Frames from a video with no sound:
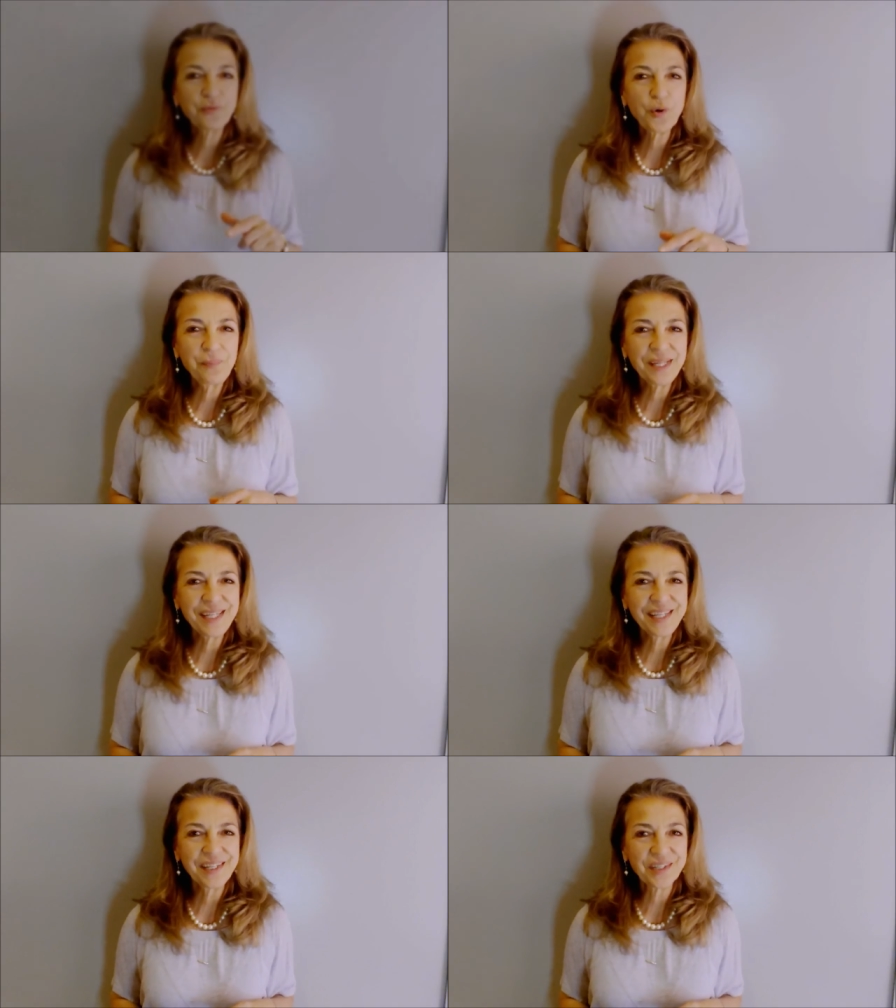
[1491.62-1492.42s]
you for
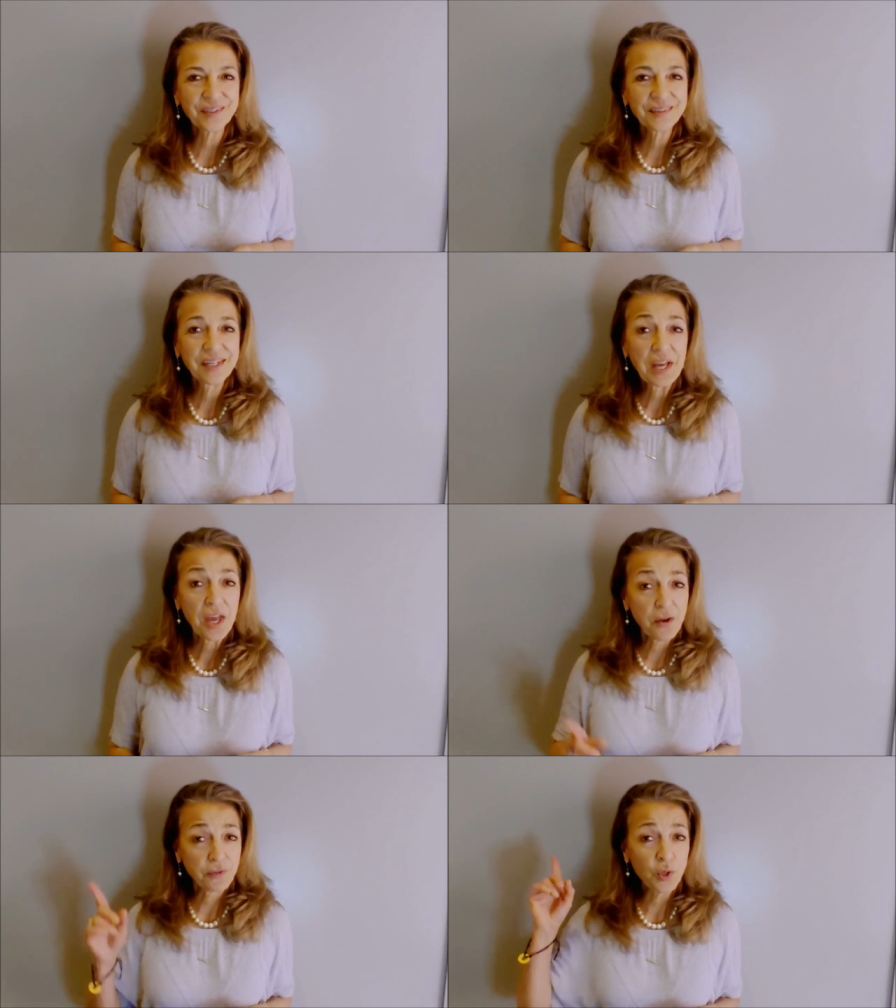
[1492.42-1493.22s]
being here.
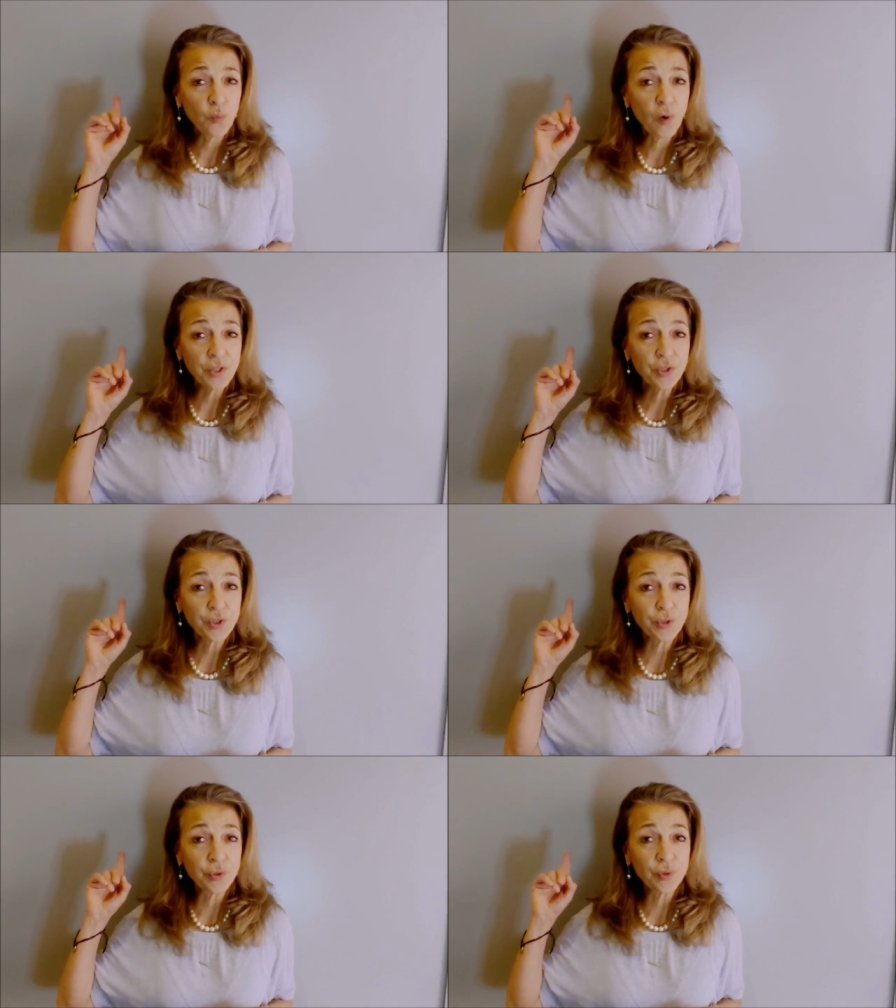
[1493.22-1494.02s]
If you
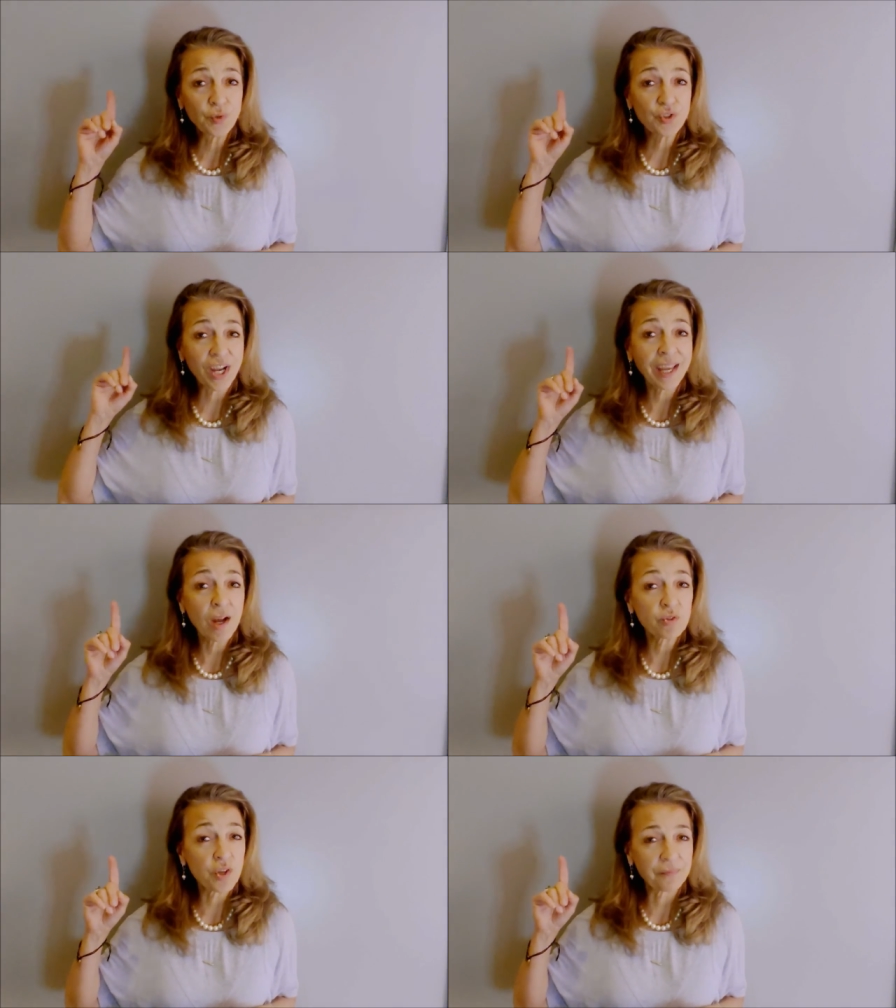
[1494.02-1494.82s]
want to check
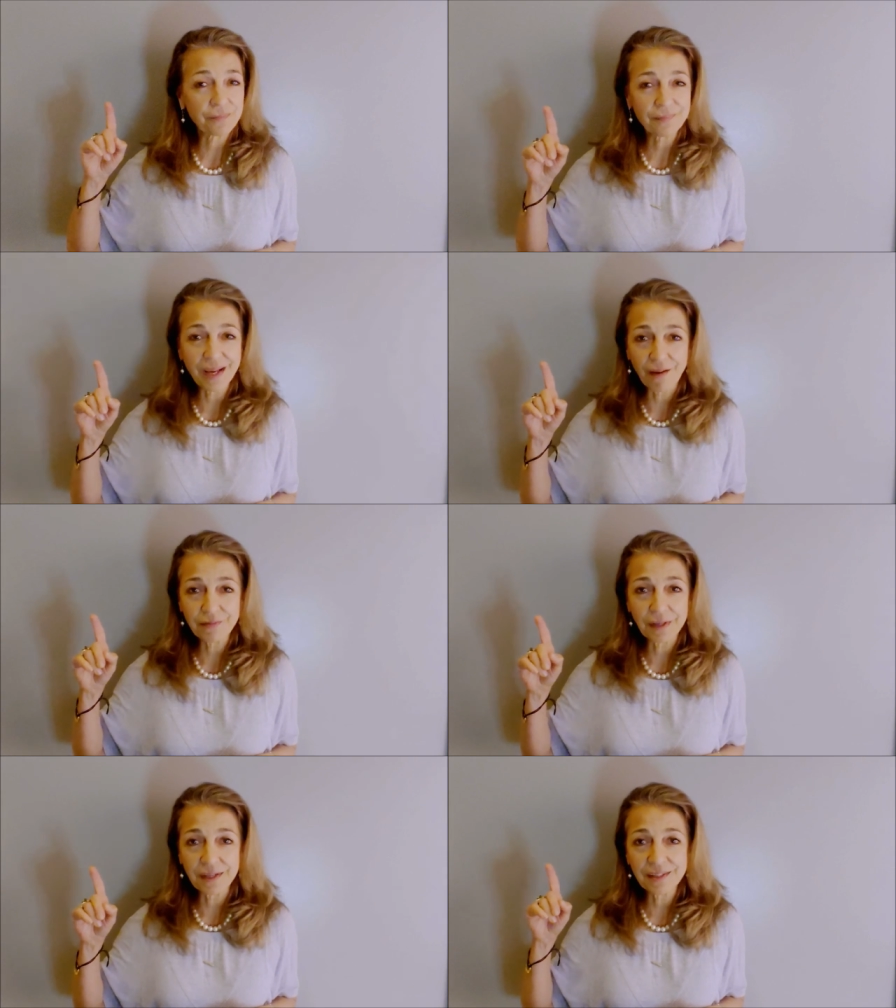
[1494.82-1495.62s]
out some
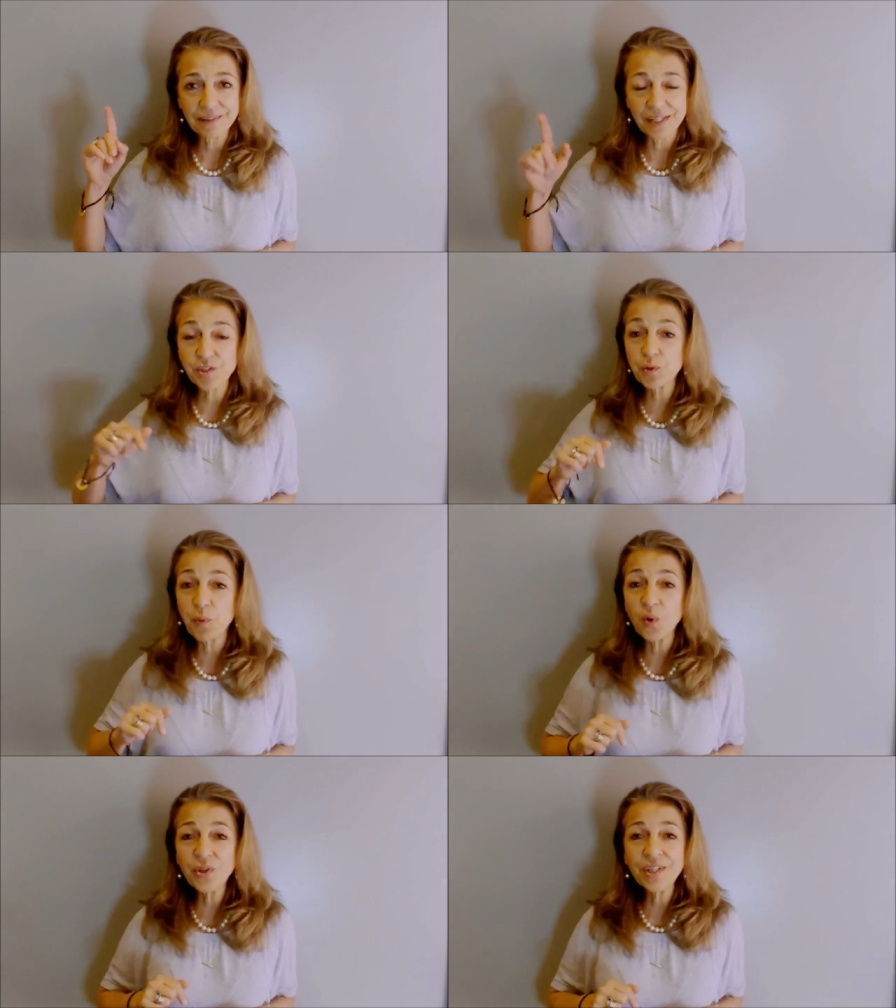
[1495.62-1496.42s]
of the
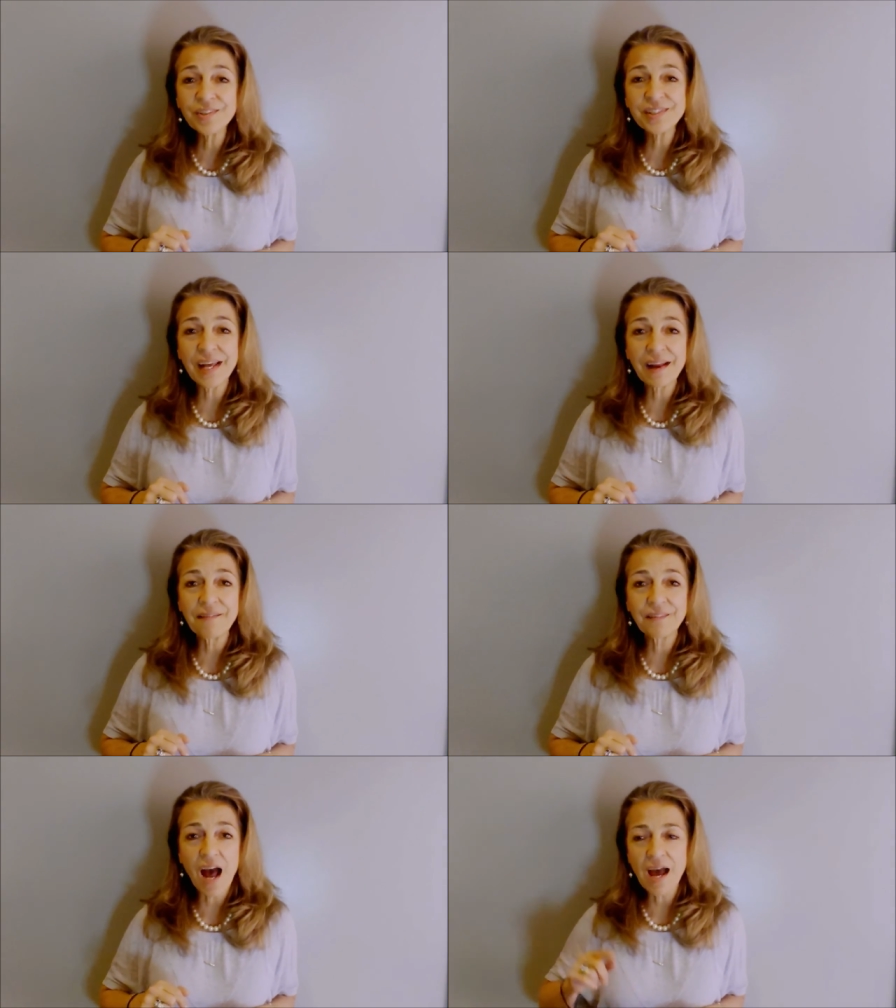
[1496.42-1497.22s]
testimonials that
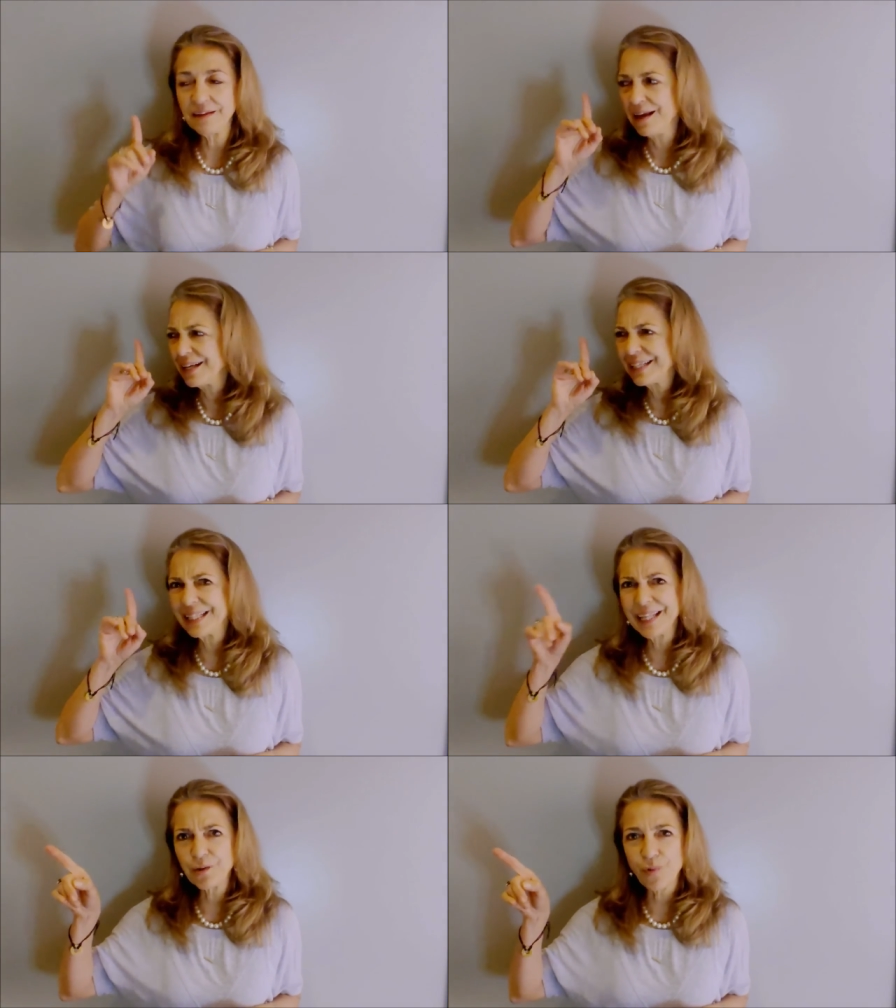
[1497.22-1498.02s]
I've got,
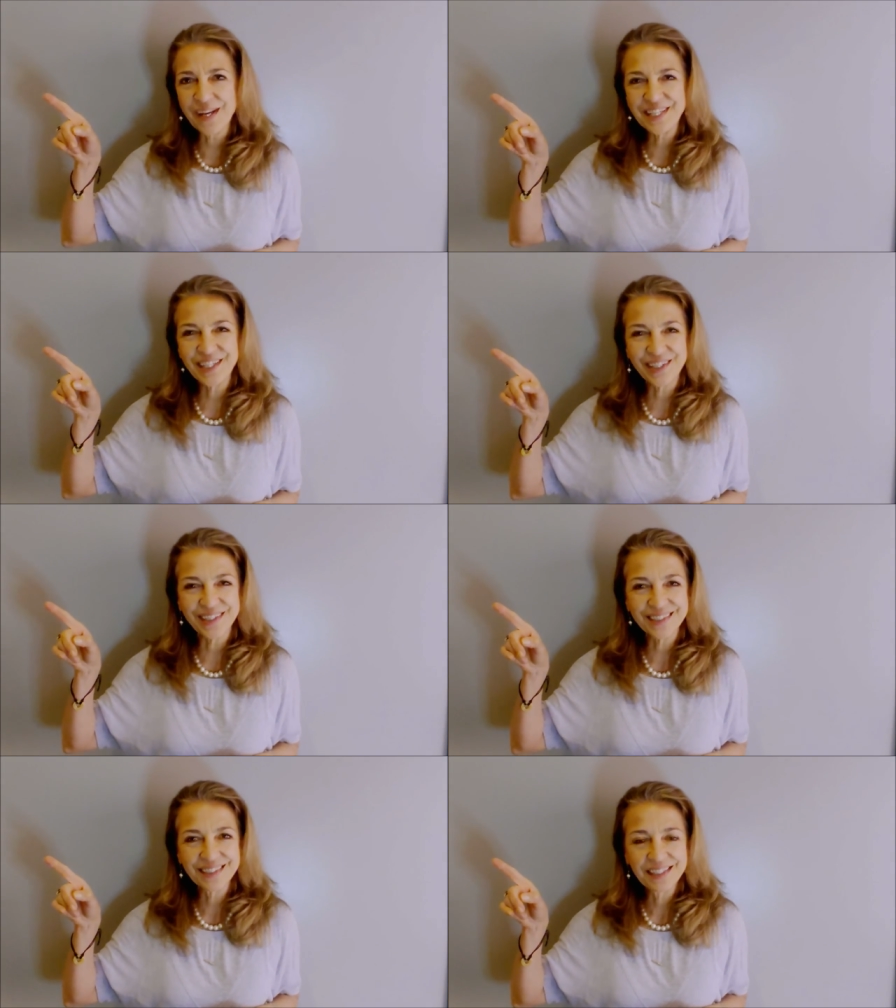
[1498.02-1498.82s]
click right
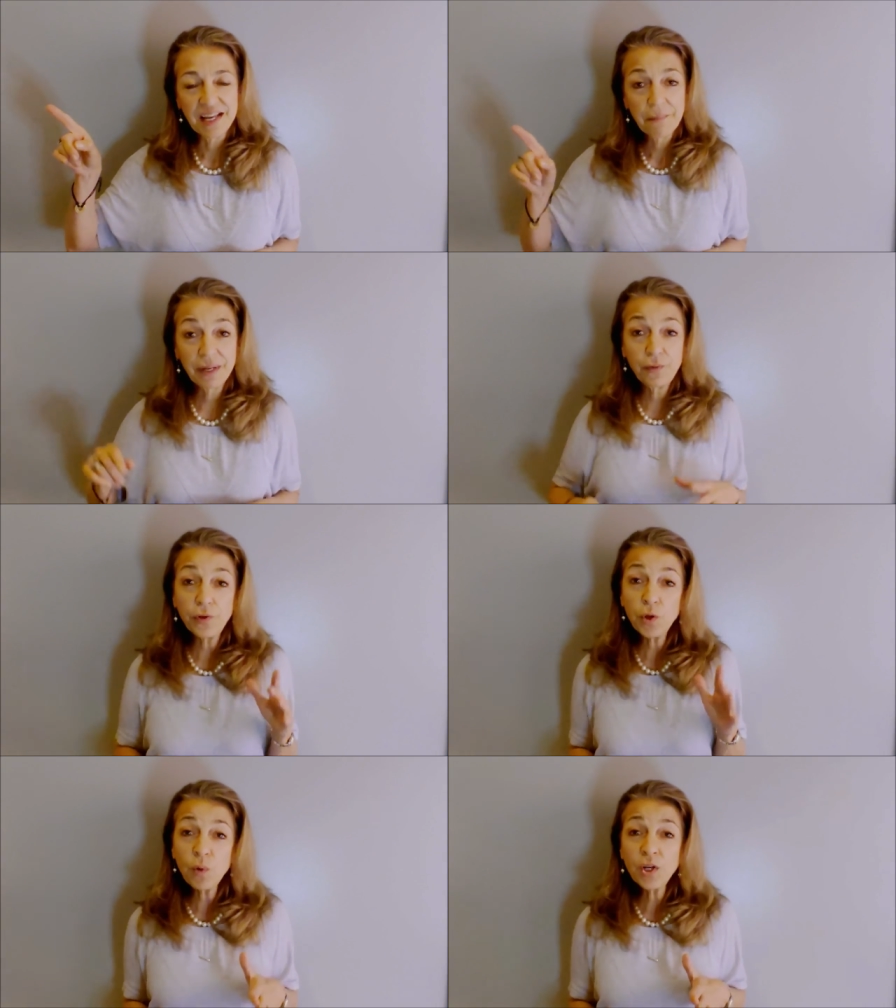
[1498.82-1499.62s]
here. But
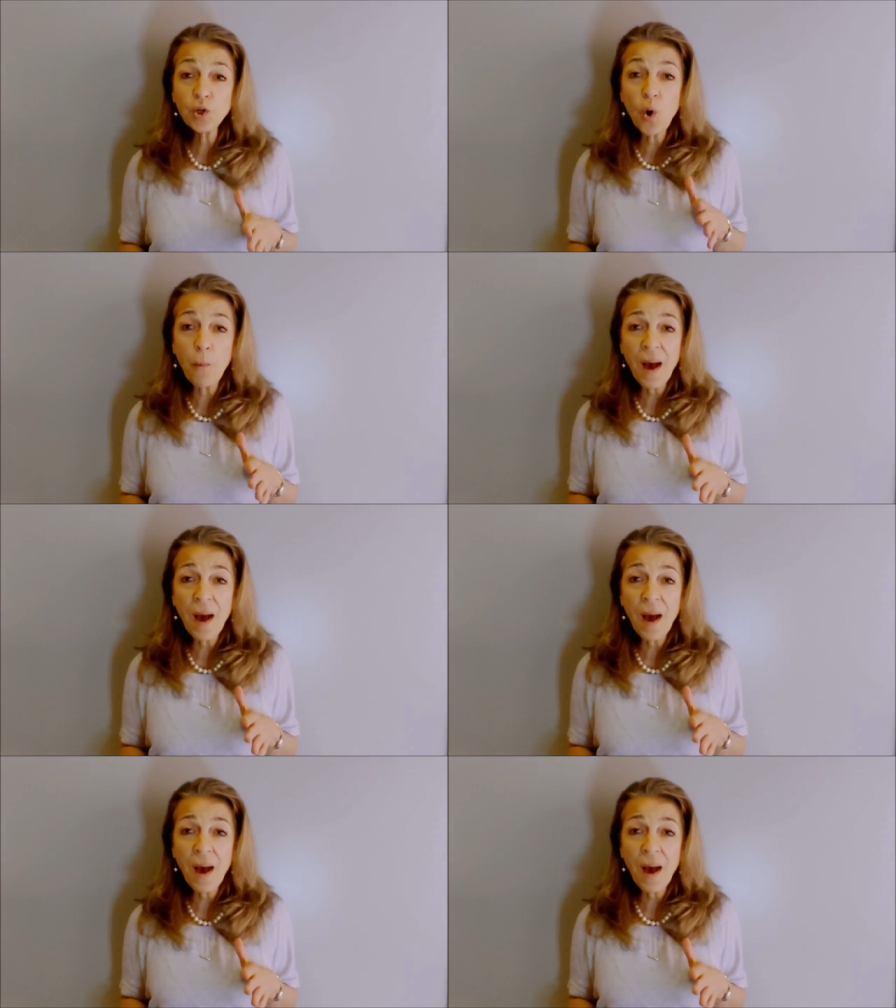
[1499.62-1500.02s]
if you want to go